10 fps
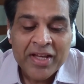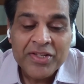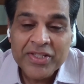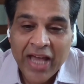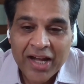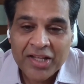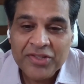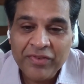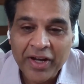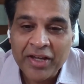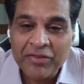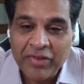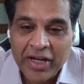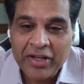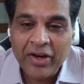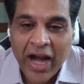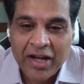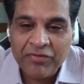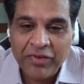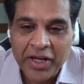satisfying, very
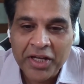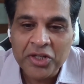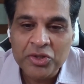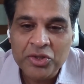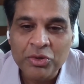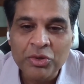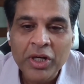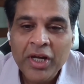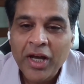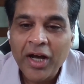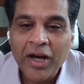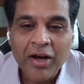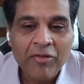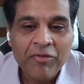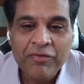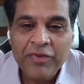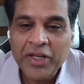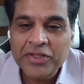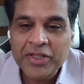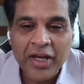gratifying to
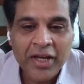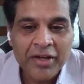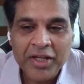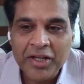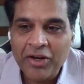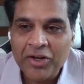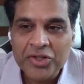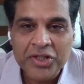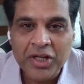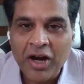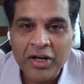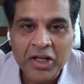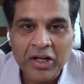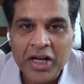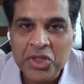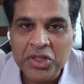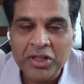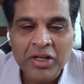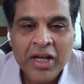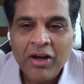fix a, stenotic
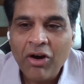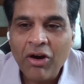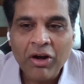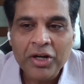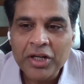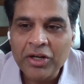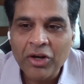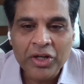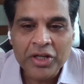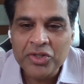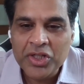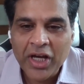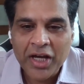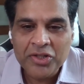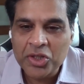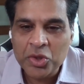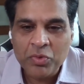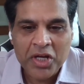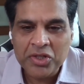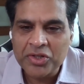lesion or, in GI
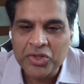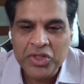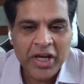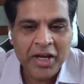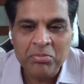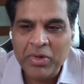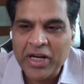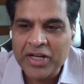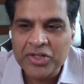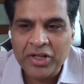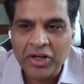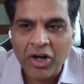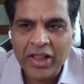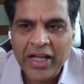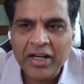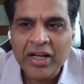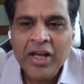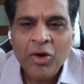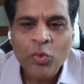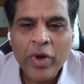situation, GI bleeds and all that,
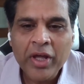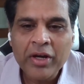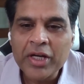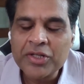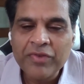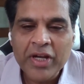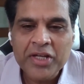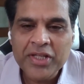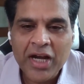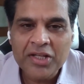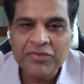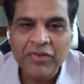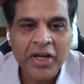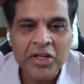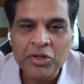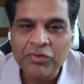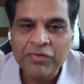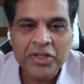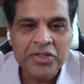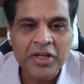where it's very satisfying. You
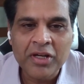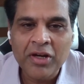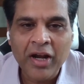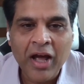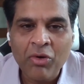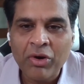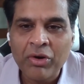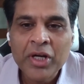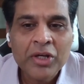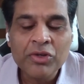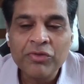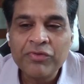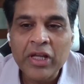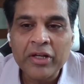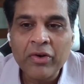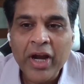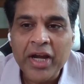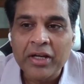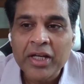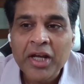fix it in an hour, you feel
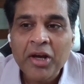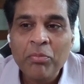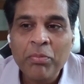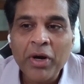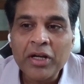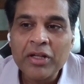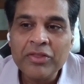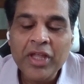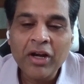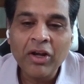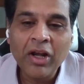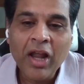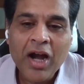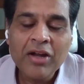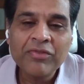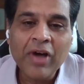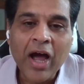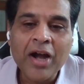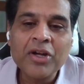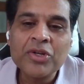great. But there are a lot of
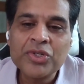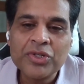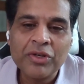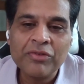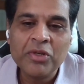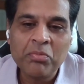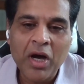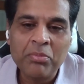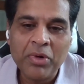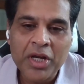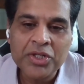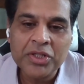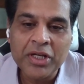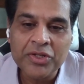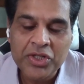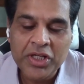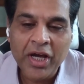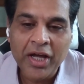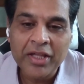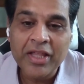underserved population in
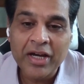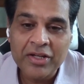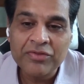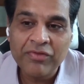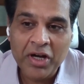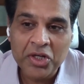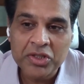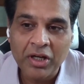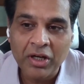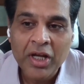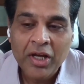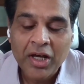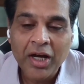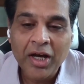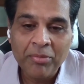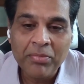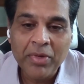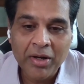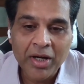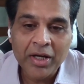GI, that is functional
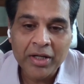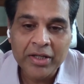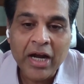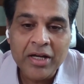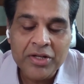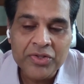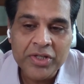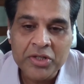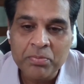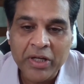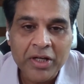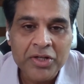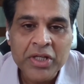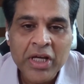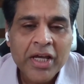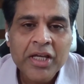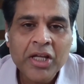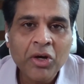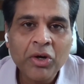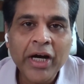gut disease, because,
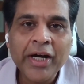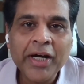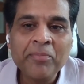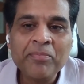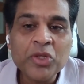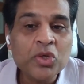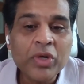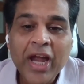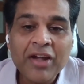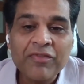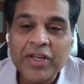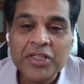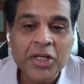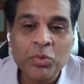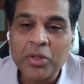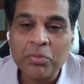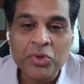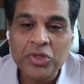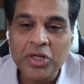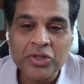you can't fix it with the
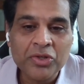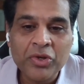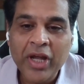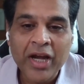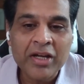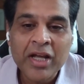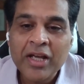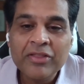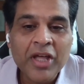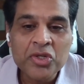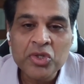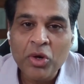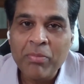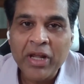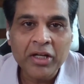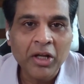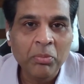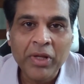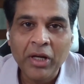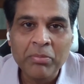procedure. There is no
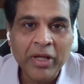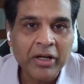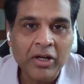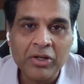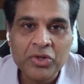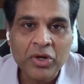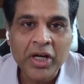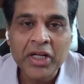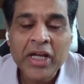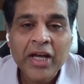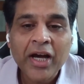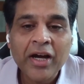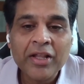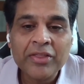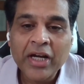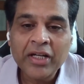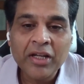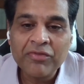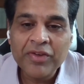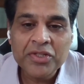miracle pill, miracle drug that
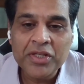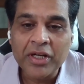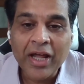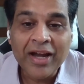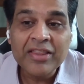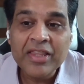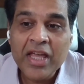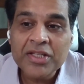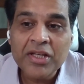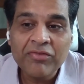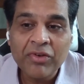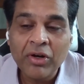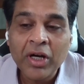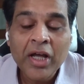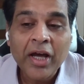can fix it. And they suffer